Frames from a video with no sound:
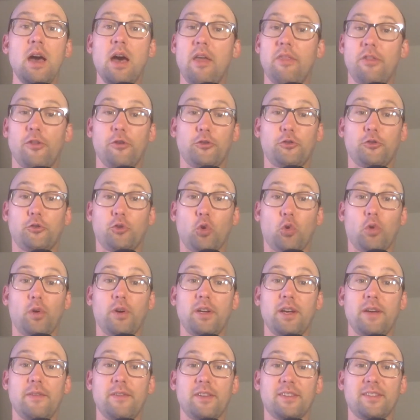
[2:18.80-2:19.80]
The
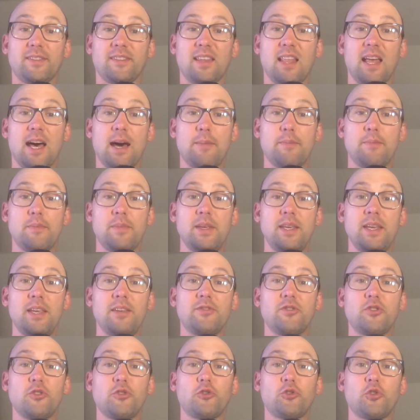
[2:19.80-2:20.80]
story of Islam
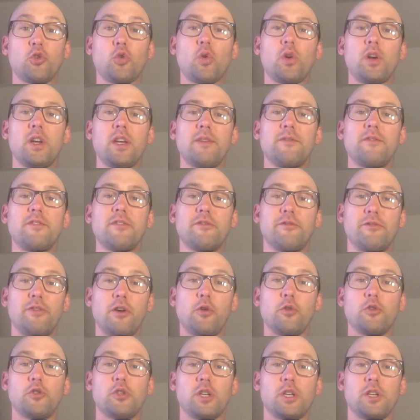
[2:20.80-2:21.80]
is the story of
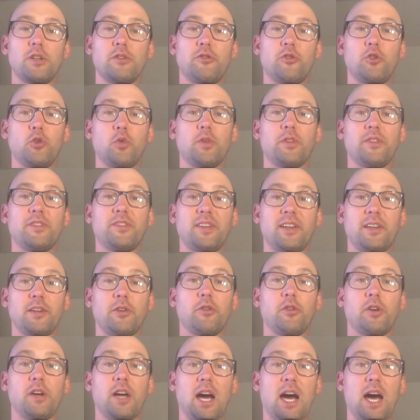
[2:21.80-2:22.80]
devotion to a
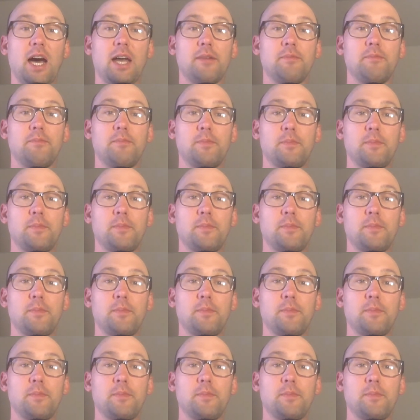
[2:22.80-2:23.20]
single God.